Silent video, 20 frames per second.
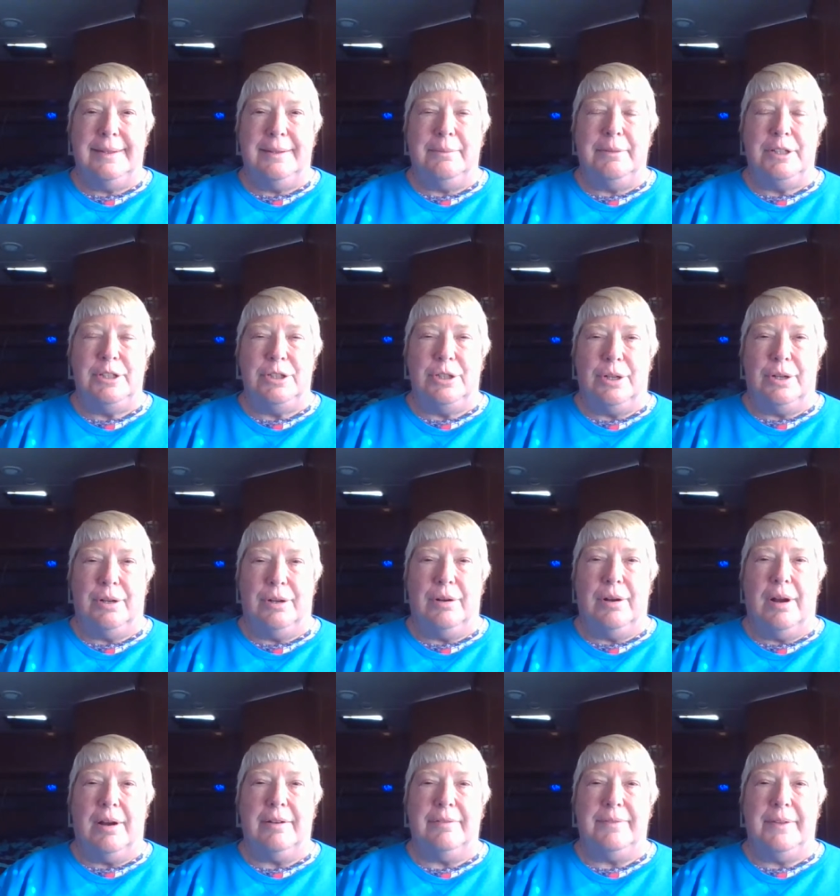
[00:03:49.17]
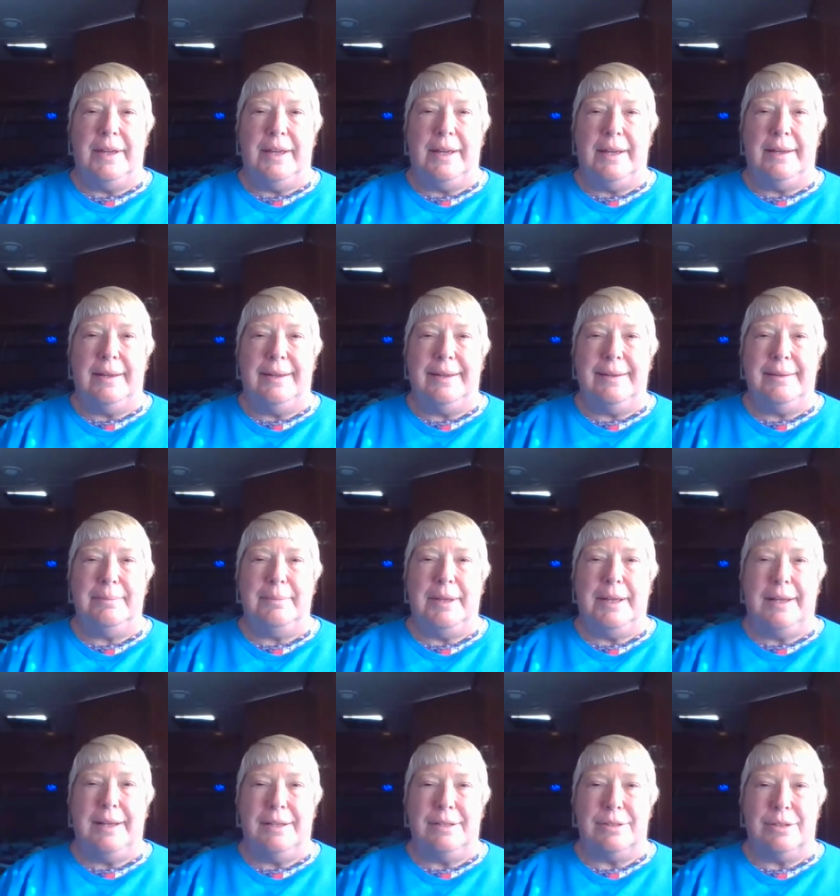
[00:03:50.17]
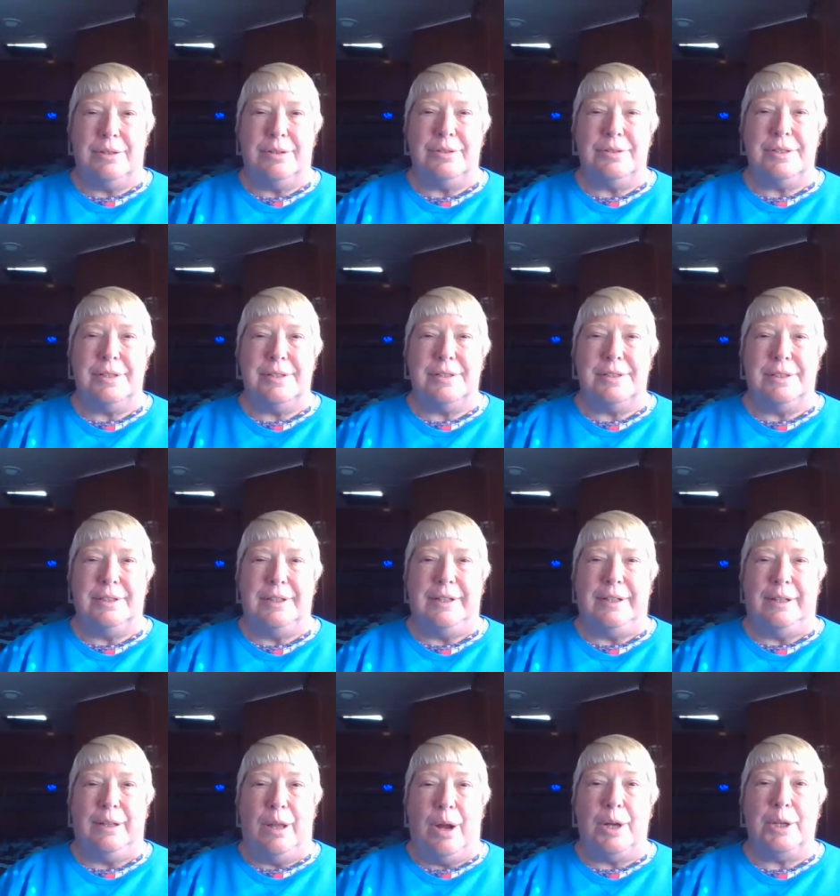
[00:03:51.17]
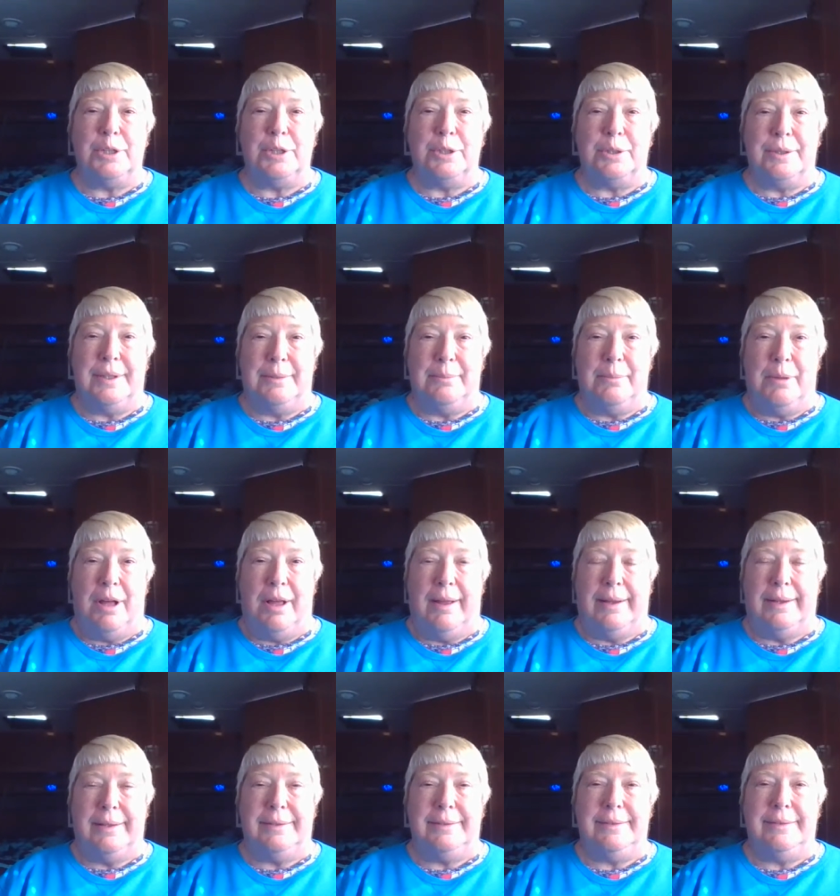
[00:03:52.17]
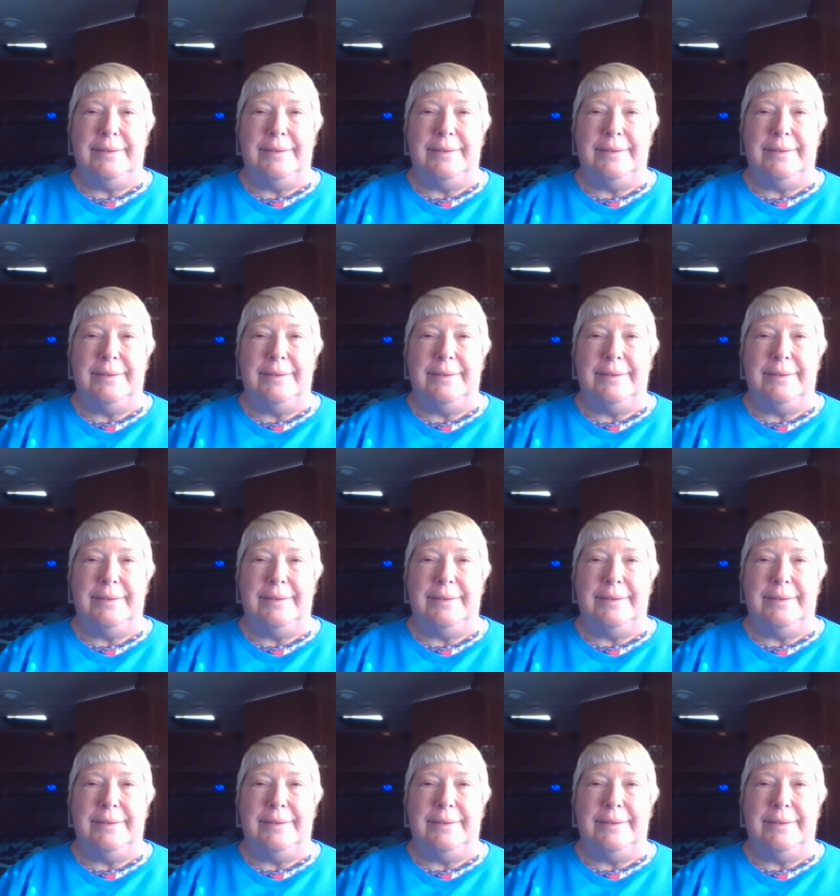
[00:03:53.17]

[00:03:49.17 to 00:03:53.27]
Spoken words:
We took her RV because hers is a little larger than mine,